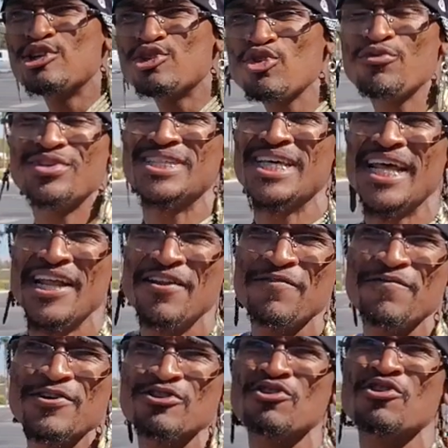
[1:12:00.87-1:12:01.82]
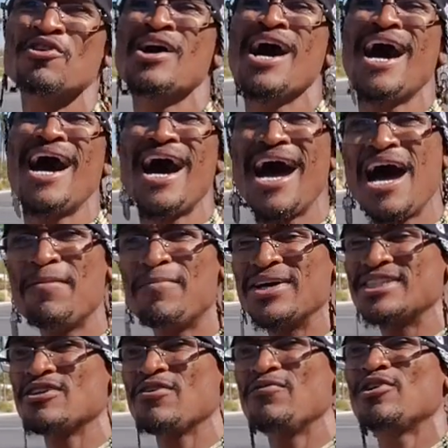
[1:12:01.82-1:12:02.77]
in the truth is that individual. I
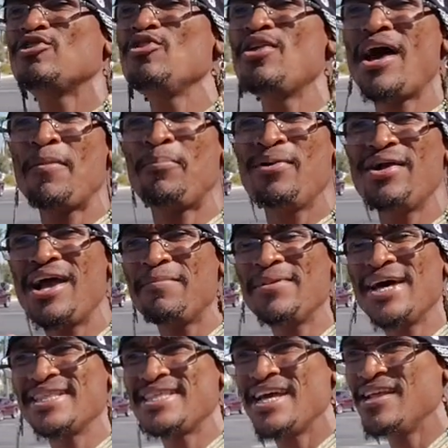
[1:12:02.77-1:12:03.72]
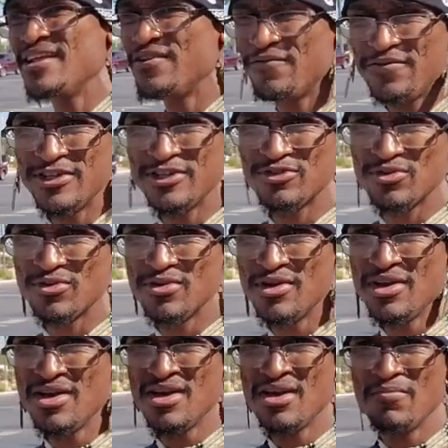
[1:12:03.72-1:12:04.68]
myself included, I pray I'm not that individual.
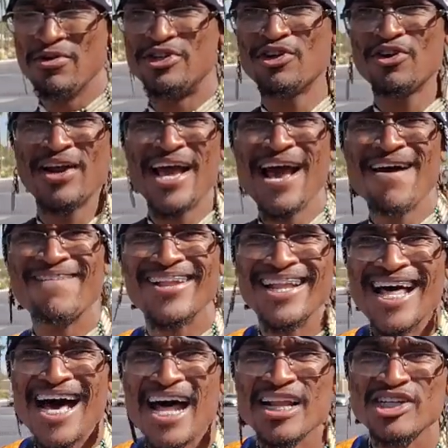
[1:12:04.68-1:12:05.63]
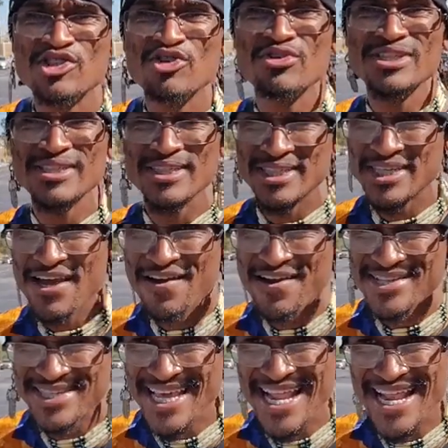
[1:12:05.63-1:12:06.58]
But you're going to have a lot of Judas
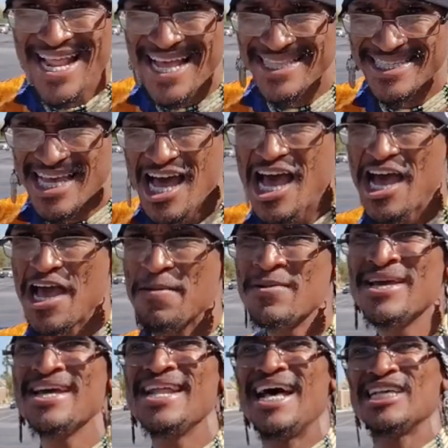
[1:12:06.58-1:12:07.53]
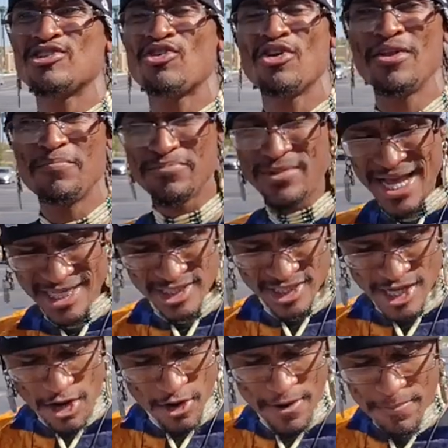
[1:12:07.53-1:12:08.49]
Iscariots in that time. That's going to,
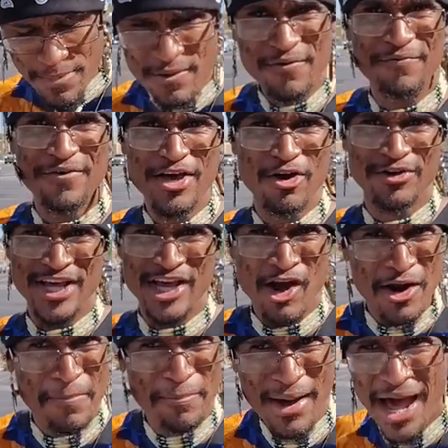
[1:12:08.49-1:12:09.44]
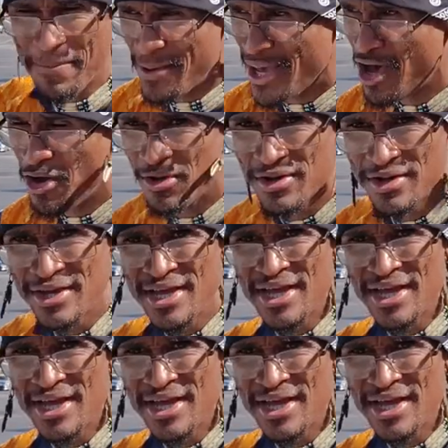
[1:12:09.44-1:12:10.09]
that's, they're going to be revealed. They're going to pop out